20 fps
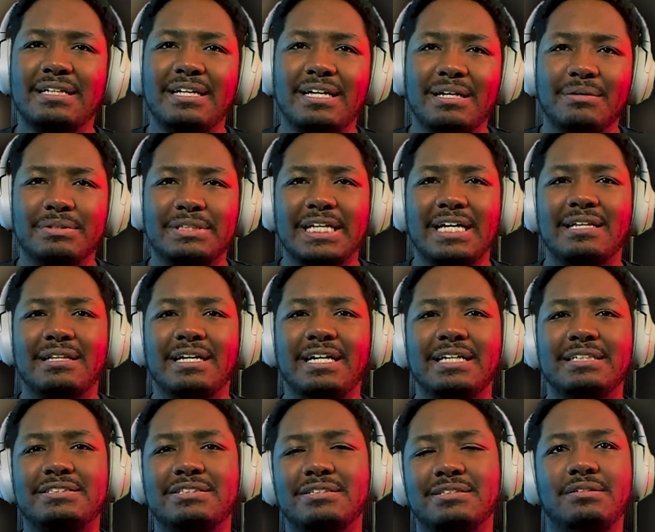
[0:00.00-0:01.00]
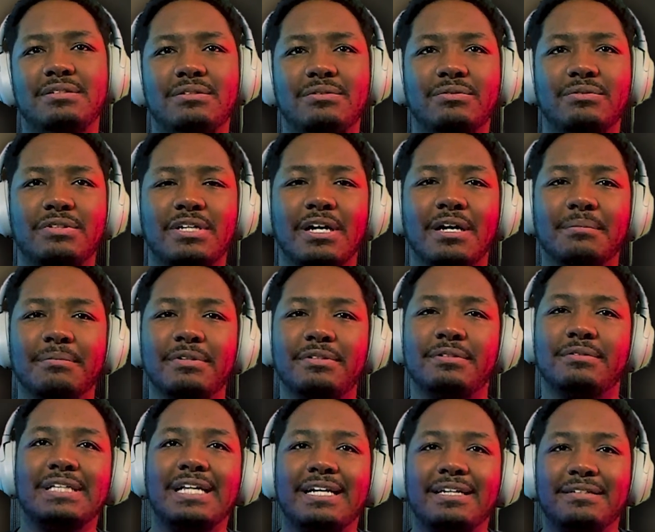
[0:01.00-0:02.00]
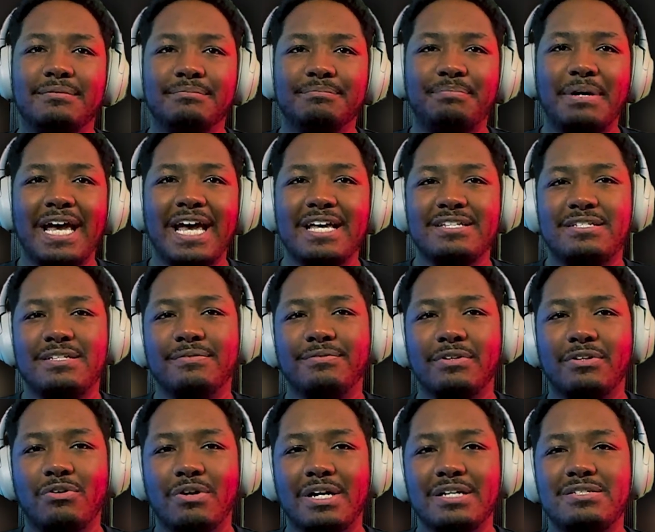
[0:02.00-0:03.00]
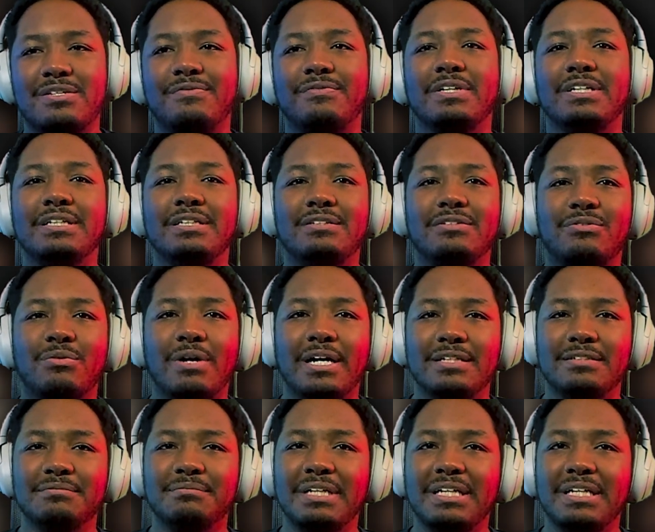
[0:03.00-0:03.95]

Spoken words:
the head with that lantern. You know, come and, like, passive-aggressively threaten